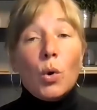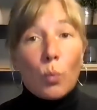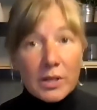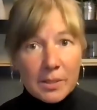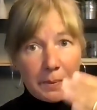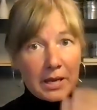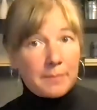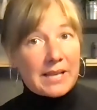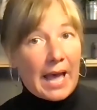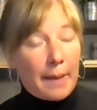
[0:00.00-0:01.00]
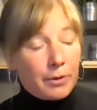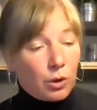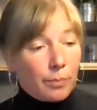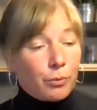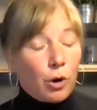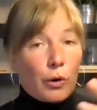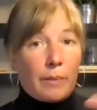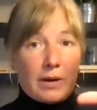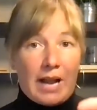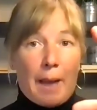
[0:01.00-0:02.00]
Once it becomes a habit or a
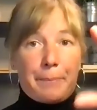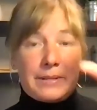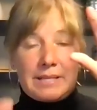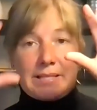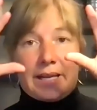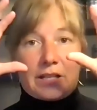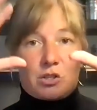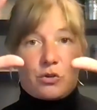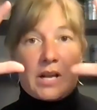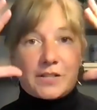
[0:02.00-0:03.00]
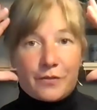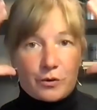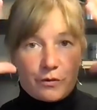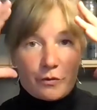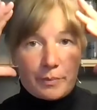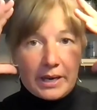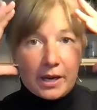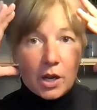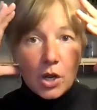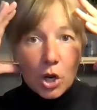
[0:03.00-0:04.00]
program, what happens is it gets transferred from
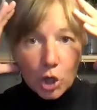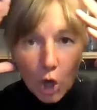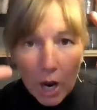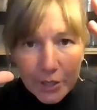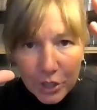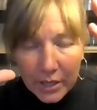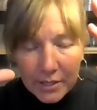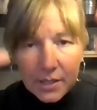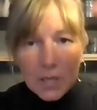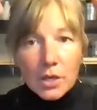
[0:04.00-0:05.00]
being conscious